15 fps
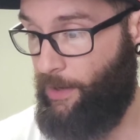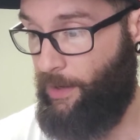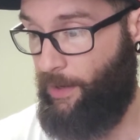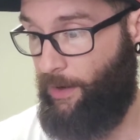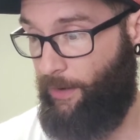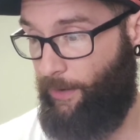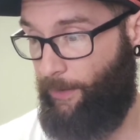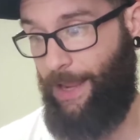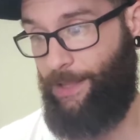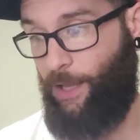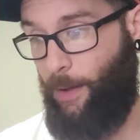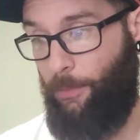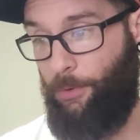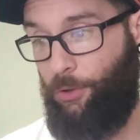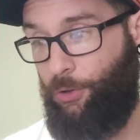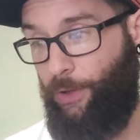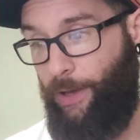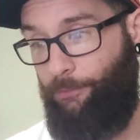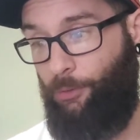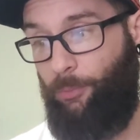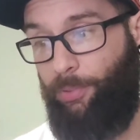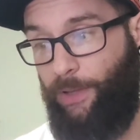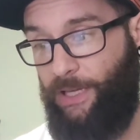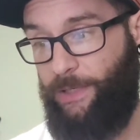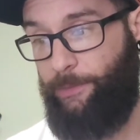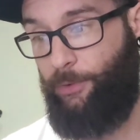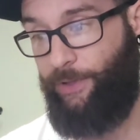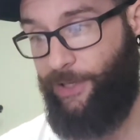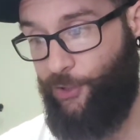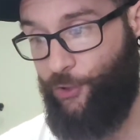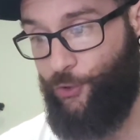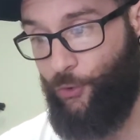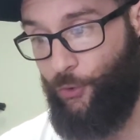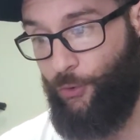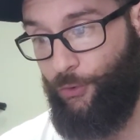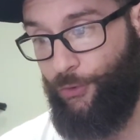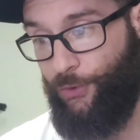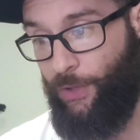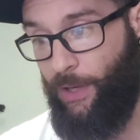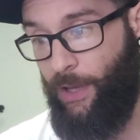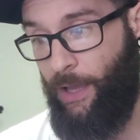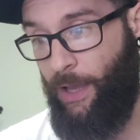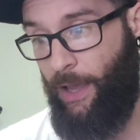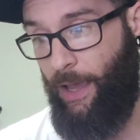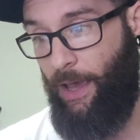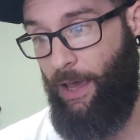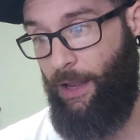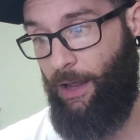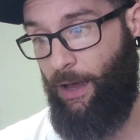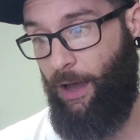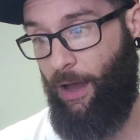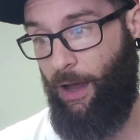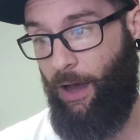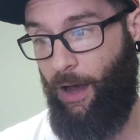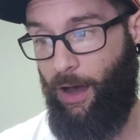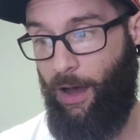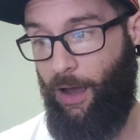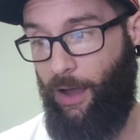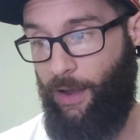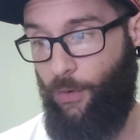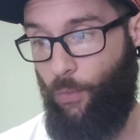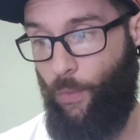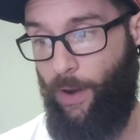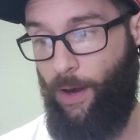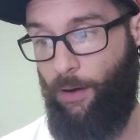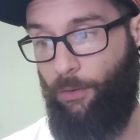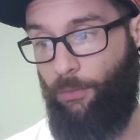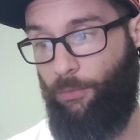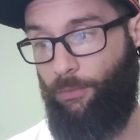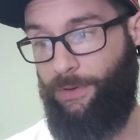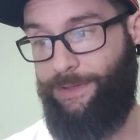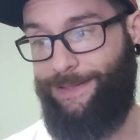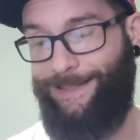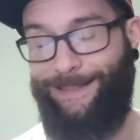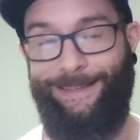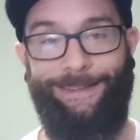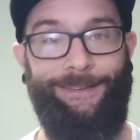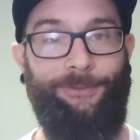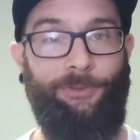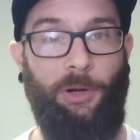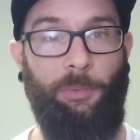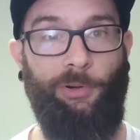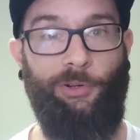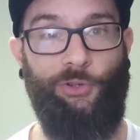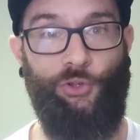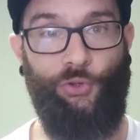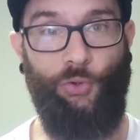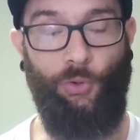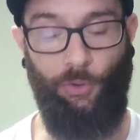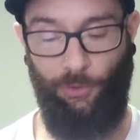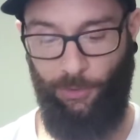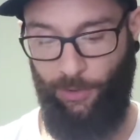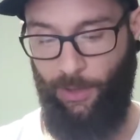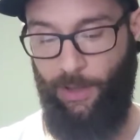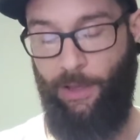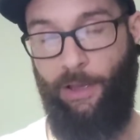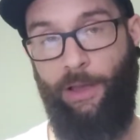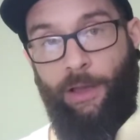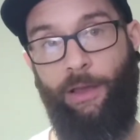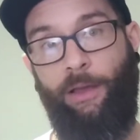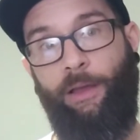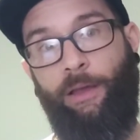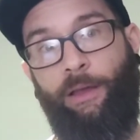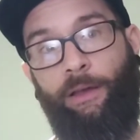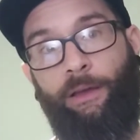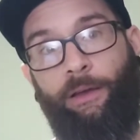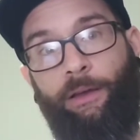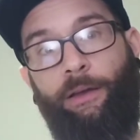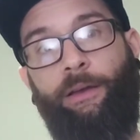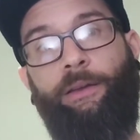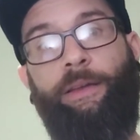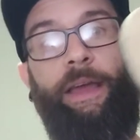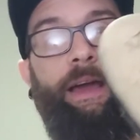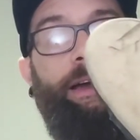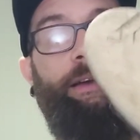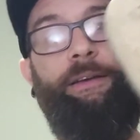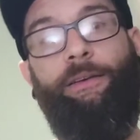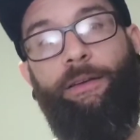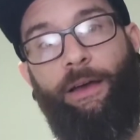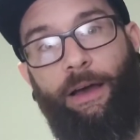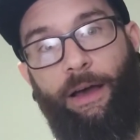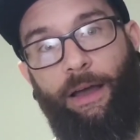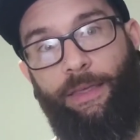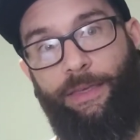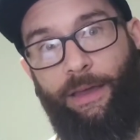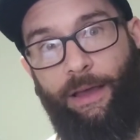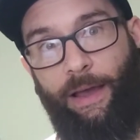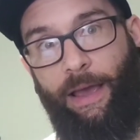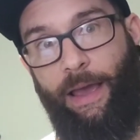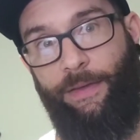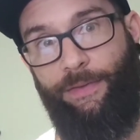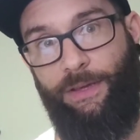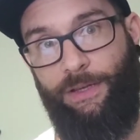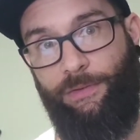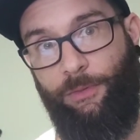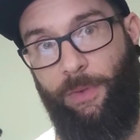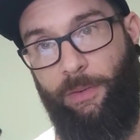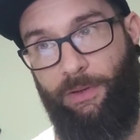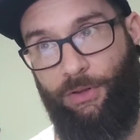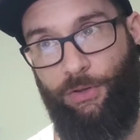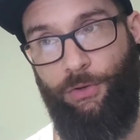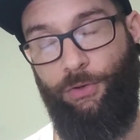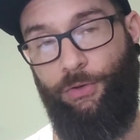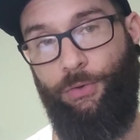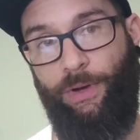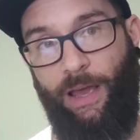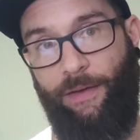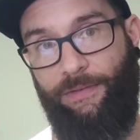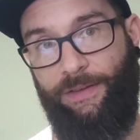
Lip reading: Anatomical and replaceable insoles, and high wear resistant rubber sole. Yeah, I think I had these for maybe 2.5